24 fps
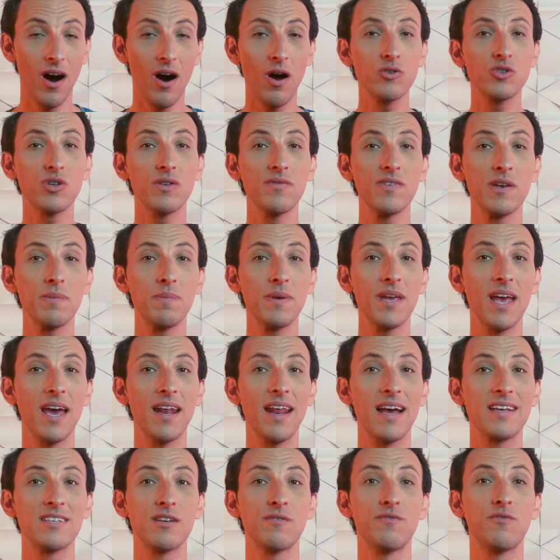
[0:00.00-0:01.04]
UltraVPN
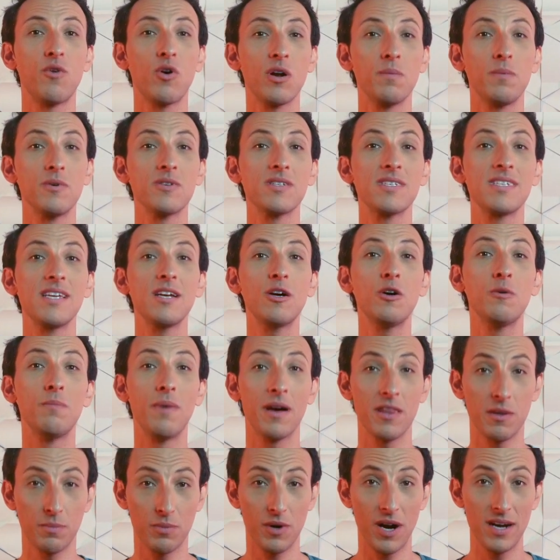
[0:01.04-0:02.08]
has affordable
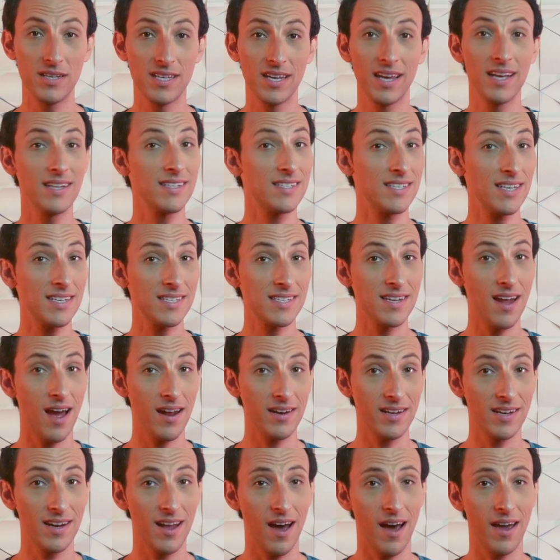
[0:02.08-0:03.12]
single-month pricing at
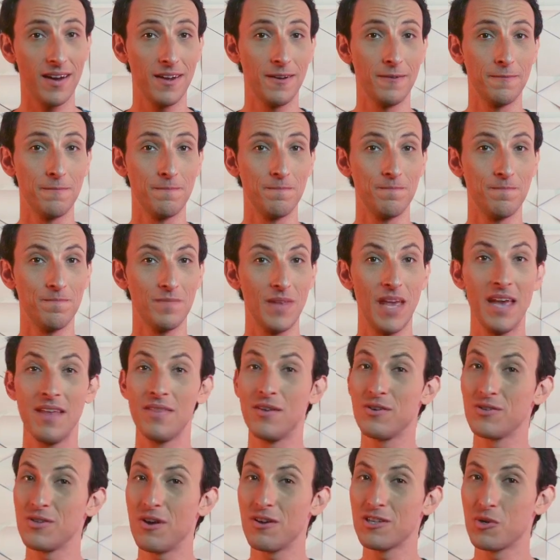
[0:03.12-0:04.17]
$6.99.
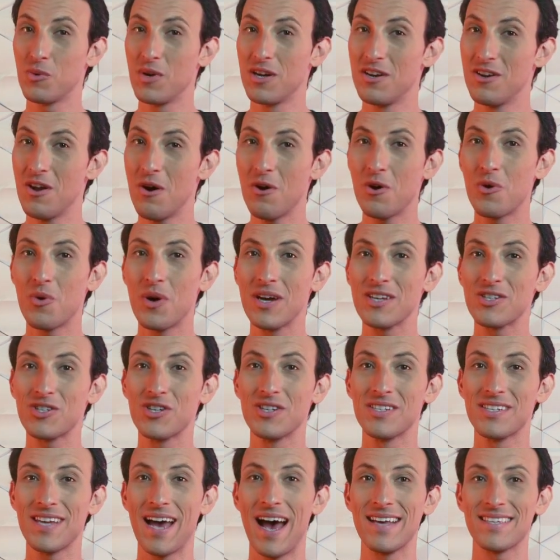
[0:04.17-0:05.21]
There's also a
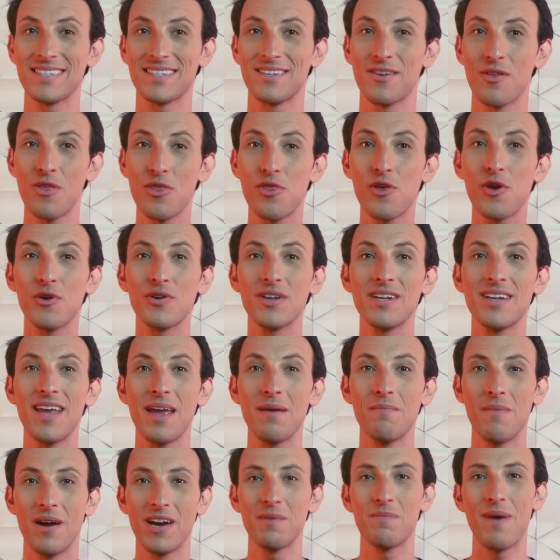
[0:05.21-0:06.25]
no-questions-asked
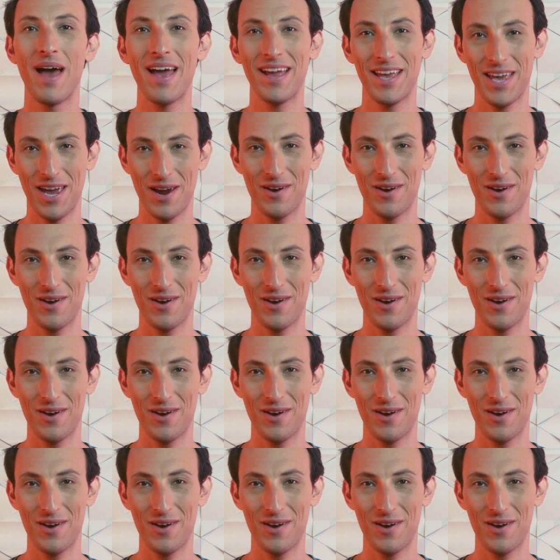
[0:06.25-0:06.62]
30-day money-back